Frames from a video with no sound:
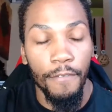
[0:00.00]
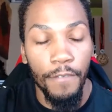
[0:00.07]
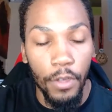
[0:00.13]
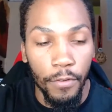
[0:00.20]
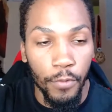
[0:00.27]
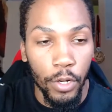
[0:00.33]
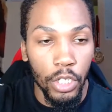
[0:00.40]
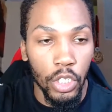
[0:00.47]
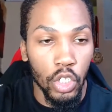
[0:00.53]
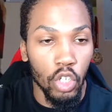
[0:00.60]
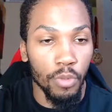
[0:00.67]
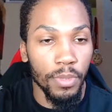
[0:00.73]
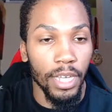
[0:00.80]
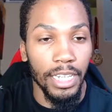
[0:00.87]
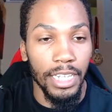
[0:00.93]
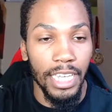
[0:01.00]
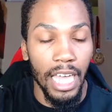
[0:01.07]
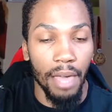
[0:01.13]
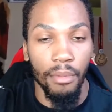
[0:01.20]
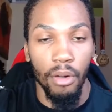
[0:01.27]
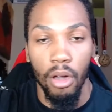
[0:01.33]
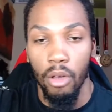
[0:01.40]
feel free to shoot me a
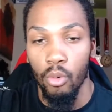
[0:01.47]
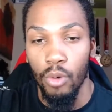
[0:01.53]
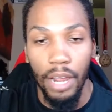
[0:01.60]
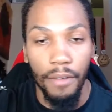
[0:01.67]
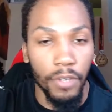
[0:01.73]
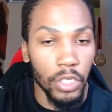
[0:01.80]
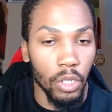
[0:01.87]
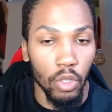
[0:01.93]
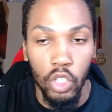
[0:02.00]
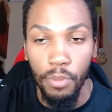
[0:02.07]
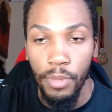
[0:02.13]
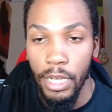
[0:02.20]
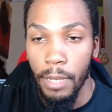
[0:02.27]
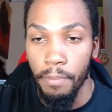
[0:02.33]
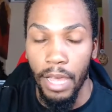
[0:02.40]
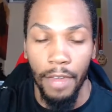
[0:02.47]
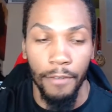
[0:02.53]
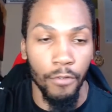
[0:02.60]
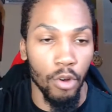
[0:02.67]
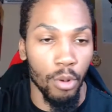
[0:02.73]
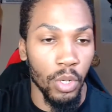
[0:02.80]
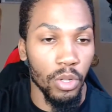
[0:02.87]
DM on whatever social media
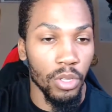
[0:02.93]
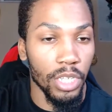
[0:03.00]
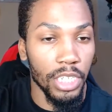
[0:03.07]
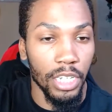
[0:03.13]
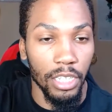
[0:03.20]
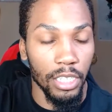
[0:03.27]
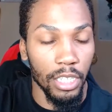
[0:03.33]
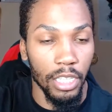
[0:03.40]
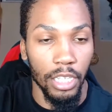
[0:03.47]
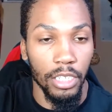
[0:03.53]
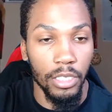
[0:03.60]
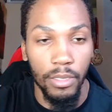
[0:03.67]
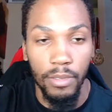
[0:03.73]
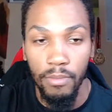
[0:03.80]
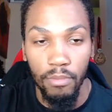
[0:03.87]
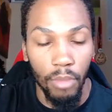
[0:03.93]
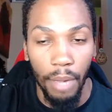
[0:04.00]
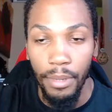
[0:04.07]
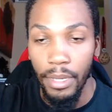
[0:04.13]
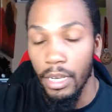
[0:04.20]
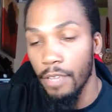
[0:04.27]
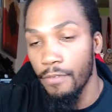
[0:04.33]
platform you're listening to this.
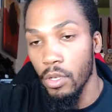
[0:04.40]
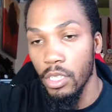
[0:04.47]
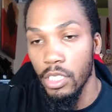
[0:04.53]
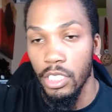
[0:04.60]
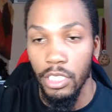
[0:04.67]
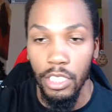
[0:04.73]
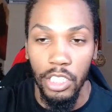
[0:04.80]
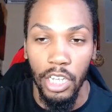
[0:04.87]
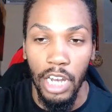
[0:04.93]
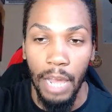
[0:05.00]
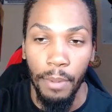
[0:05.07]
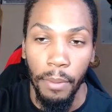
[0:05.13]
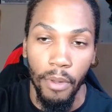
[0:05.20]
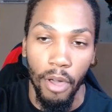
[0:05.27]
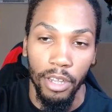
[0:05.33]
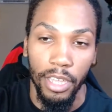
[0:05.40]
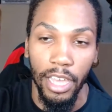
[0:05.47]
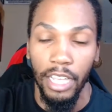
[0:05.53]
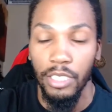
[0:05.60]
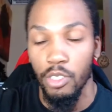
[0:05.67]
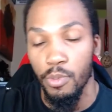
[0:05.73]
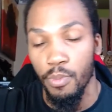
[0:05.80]
I mean, if you're listening to this on Apple
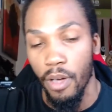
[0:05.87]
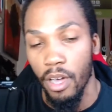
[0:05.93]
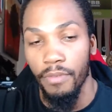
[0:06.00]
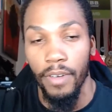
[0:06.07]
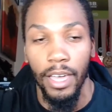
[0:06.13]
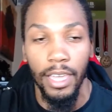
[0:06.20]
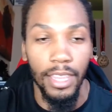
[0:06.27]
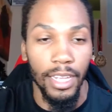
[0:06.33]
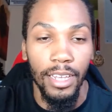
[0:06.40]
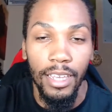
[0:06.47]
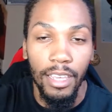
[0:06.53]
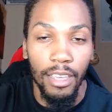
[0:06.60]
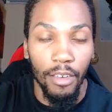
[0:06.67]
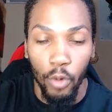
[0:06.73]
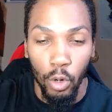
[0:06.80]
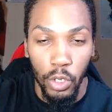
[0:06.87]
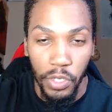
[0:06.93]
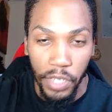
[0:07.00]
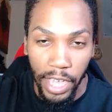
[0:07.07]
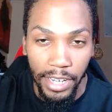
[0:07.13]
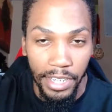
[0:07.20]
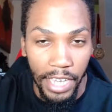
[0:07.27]
Podcasts or Spotify, then of course
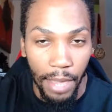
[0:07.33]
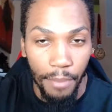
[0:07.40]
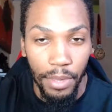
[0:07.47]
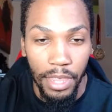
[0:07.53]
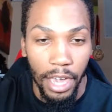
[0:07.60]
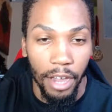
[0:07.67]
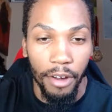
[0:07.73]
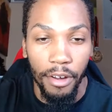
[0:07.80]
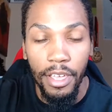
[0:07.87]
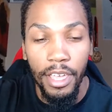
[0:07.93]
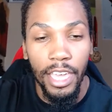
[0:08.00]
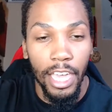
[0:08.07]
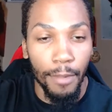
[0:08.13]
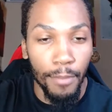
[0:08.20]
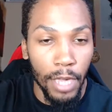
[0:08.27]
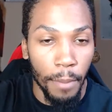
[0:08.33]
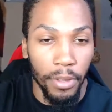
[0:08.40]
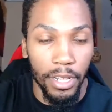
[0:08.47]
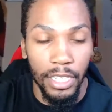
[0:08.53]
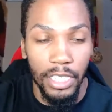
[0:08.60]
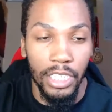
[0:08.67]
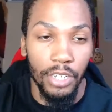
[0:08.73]
you can DM me there. Hit me up
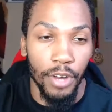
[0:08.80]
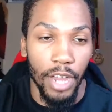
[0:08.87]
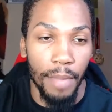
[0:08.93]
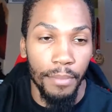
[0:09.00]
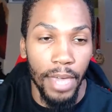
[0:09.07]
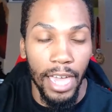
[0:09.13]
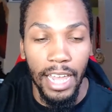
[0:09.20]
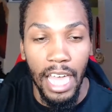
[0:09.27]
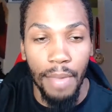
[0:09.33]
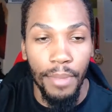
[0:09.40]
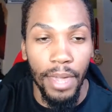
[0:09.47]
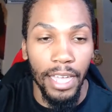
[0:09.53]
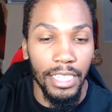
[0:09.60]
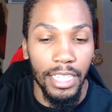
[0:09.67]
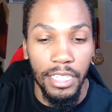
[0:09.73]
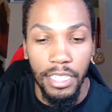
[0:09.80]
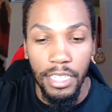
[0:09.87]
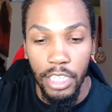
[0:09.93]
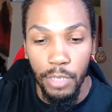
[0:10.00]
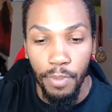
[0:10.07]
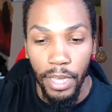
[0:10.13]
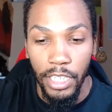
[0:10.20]
on Instagram at
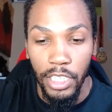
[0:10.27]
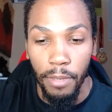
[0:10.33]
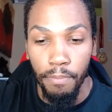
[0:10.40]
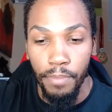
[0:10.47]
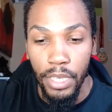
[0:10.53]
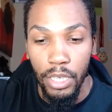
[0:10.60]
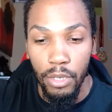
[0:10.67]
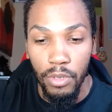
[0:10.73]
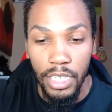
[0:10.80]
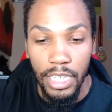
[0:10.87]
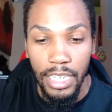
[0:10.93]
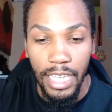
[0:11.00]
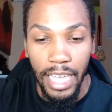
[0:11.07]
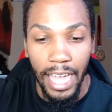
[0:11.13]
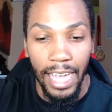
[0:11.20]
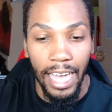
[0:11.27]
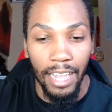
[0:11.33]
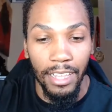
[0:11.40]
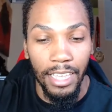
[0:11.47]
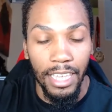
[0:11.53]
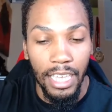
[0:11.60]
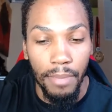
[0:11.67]
MATT space
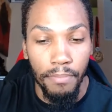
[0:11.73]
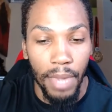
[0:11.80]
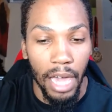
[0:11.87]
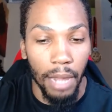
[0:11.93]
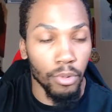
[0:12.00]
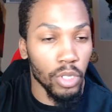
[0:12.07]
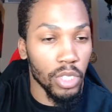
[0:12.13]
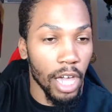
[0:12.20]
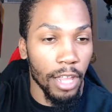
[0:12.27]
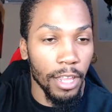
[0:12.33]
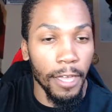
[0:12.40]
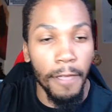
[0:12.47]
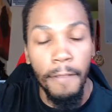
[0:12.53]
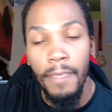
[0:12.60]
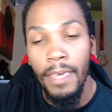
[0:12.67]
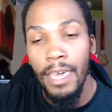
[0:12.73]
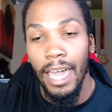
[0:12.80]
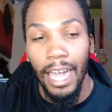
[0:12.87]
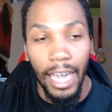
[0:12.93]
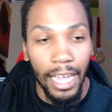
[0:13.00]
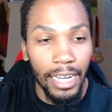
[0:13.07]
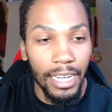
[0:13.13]
BUTALE, Matt Butale,
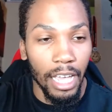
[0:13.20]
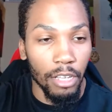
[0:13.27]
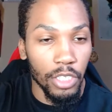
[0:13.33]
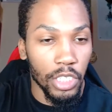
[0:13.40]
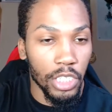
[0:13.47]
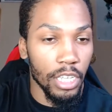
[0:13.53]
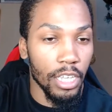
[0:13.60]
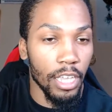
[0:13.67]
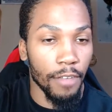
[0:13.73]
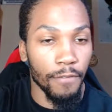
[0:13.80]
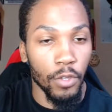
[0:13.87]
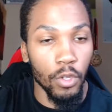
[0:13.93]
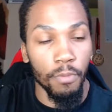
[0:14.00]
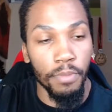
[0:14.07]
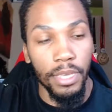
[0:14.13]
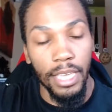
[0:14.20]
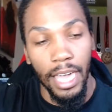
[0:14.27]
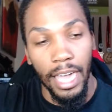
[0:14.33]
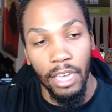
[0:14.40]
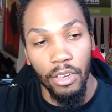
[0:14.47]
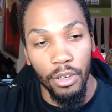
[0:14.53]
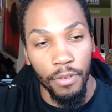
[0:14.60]
and I'll see if you'll be
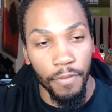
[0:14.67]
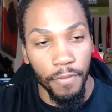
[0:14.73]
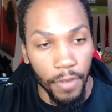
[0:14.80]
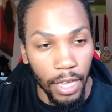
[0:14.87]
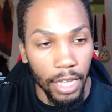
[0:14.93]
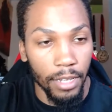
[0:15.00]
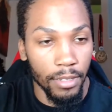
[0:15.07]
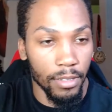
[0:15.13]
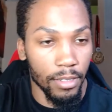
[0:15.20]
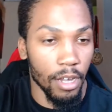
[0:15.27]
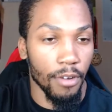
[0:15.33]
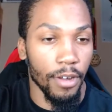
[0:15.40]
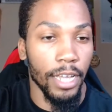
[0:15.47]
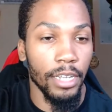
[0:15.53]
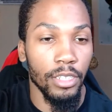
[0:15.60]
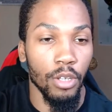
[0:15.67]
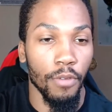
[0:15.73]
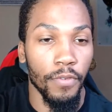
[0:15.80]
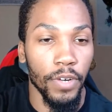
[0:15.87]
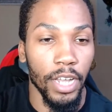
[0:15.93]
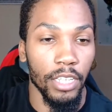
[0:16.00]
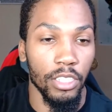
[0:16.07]
a good fit. All right.
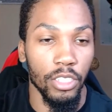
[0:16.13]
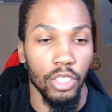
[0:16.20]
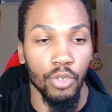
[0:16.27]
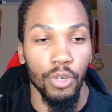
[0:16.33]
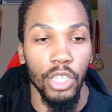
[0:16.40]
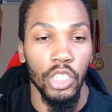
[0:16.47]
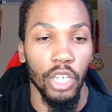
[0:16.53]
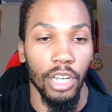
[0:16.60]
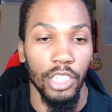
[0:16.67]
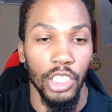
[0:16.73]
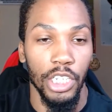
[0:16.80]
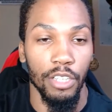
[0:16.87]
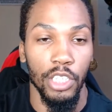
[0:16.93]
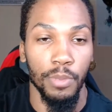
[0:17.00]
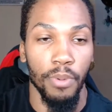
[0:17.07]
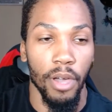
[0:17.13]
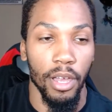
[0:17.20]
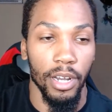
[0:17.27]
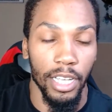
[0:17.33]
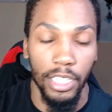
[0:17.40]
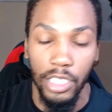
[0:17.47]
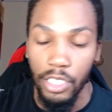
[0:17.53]
Don't forget to screenshot and share this
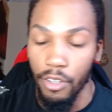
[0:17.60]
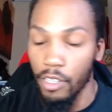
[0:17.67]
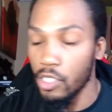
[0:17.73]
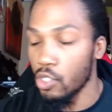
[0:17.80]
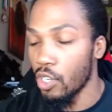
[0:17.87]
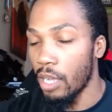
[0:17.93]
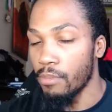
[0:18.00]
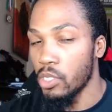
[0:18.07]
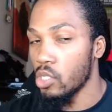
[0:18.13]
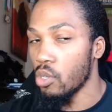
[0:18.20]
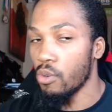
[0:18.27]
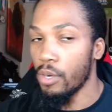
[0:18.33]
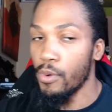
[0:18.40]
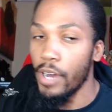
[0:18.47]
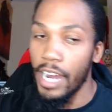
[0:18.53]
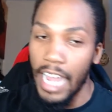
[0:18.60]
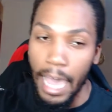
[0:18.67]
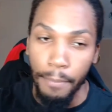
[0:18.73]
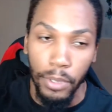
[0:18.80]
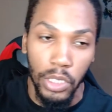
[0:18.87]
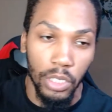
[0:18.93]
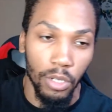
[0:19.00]
podcast to your Instagram story. We're at
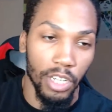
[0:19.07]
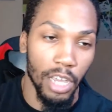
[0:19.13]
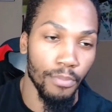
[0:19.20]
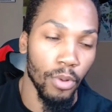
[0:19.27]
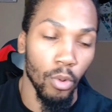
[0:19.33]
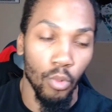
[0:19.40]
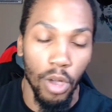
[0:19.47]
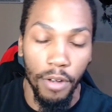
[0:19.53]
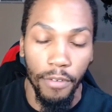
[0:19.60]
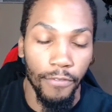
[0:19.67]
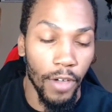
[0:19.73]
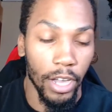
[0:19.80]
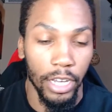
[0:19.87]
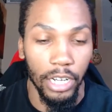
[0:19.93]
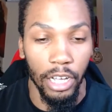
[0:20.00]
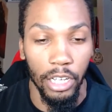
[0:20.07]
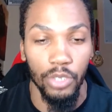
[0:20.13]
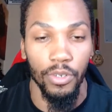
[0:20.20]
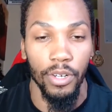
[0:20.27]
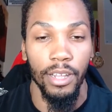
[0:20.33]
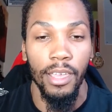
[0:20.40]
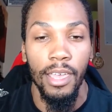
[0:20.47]
episode number
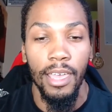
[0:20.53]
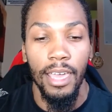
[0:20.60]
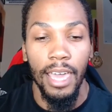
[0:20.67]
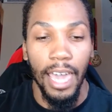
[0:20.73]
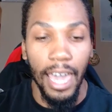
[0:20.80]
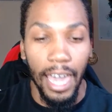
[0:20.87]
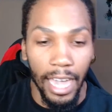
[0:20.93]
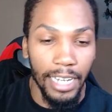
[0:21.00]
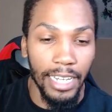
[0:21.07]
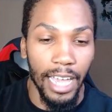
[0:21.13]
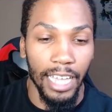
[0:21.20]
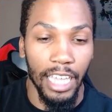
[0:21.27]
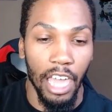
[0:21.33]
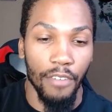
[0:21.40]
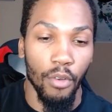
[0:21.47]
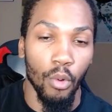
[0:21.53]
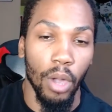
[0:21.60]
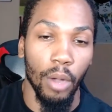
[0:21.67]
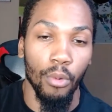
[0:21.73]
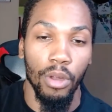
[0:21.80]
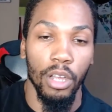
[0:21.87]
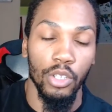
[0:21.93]
100. And I gave
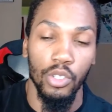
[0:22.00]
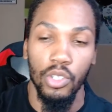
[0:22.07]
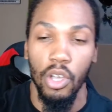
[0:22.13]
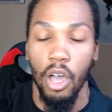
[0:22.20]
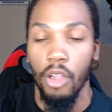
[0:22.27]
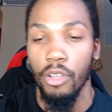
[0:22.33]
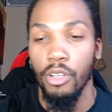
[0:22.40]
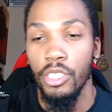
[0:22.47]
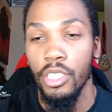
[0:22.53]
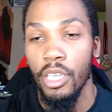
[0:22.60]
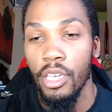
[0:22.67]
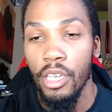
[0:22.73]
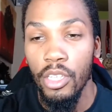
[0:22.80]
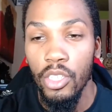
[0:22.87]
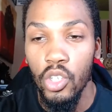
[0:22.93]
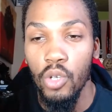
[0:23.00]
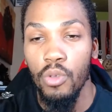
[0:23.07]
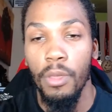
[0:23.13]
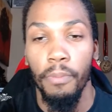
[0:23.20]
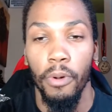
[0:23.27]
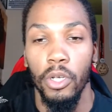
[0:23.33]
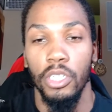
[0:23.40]
away $100 to
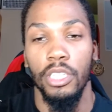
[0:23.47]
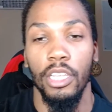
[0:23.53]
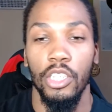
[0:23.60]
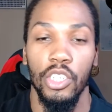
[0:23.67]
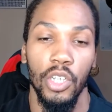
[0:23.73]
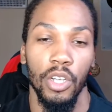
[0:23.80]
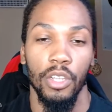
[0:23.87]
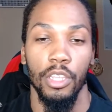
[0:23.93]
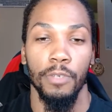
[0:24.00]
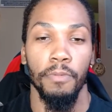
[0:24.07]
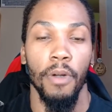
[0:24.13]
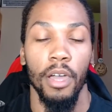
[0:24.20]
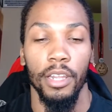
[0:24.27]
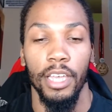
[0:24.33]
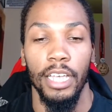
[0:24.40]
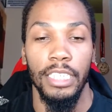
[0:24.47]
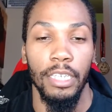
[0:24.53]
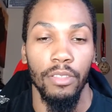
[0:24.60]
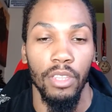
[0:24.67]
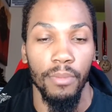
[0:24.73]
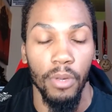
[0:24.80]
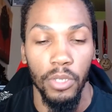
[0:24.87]
the person that shared this podcast
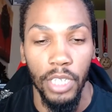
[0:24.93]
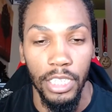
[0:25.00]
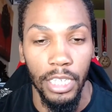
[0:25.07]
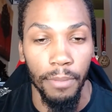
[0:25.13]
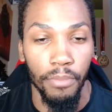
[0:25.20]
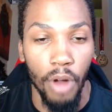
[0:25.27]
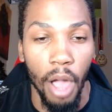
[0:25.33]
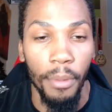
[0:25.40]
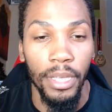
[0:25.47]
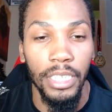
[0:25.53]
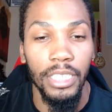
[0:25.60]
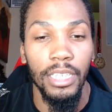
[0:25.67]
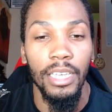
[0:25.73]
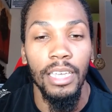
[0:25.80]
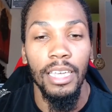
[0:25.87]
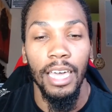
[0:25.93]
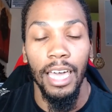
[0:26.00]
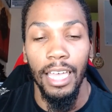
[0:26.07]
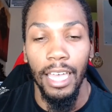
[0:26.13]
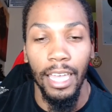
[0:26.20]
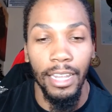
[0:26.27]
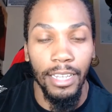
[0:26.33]
out the most, as I promised.
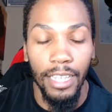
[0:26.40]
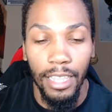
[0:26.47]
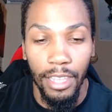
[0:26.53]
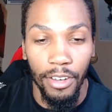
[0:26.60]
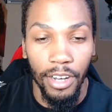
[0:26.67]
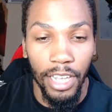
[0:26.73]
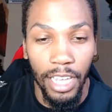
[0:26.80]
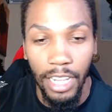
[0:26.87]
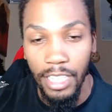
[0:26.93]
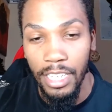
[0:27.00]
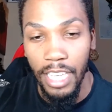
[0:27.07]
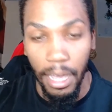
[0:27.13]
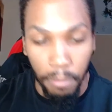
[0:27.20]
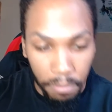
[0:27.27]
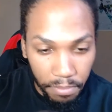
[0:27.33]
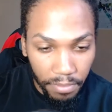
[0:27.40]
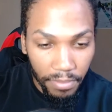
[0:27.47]
And they're going to get a DM.